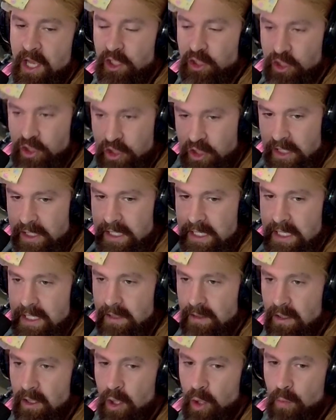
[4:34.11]

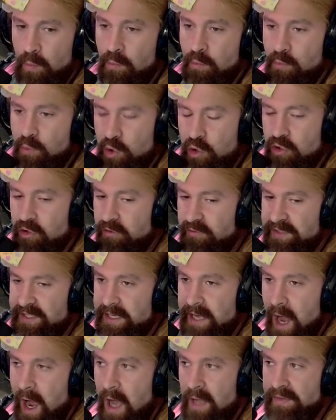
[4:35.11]
She moves
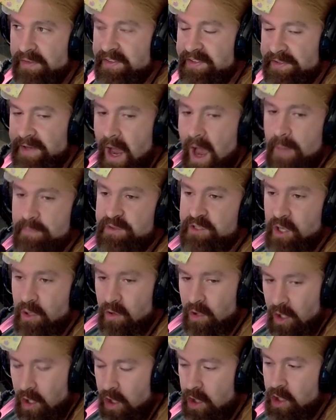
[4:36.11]
nonstop.
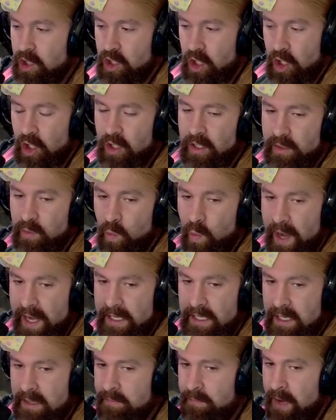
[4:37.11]
So her current
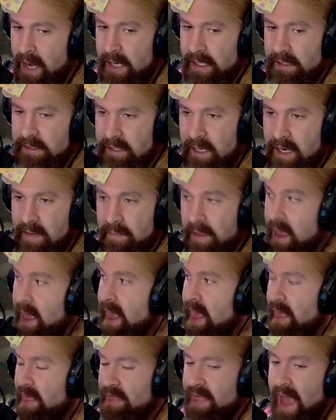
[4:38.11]
weight and body type,
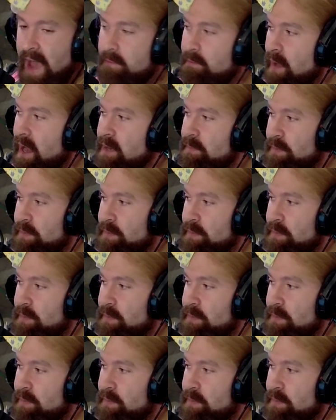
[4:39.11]
that might